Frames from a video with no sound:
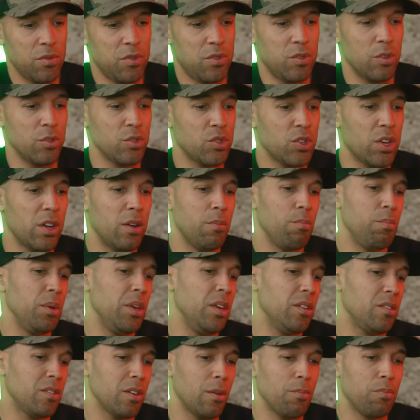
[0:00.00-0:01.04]
there's going to
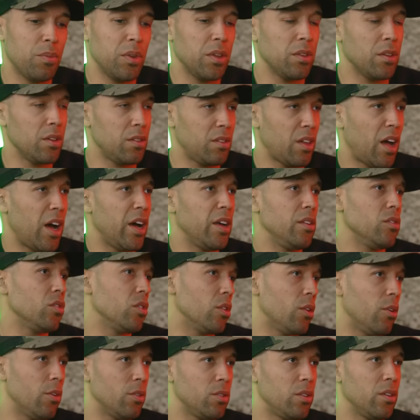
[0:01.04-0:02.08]
be something that ties
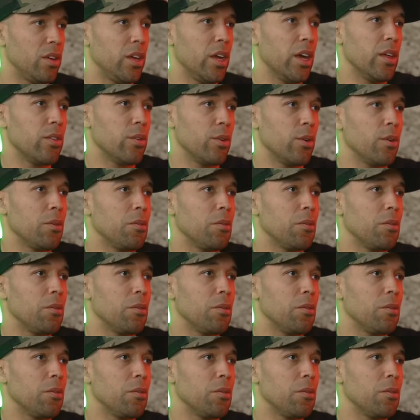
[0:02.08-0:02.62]
it all together